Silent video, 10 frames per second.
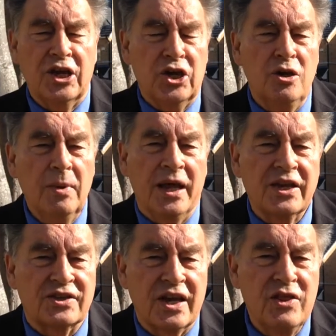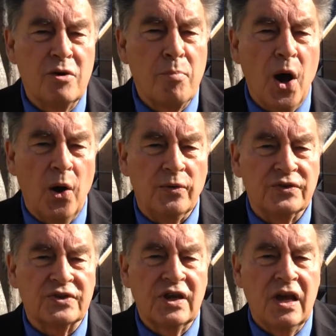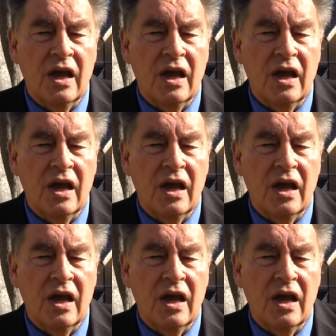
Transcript: accumulates in the bones.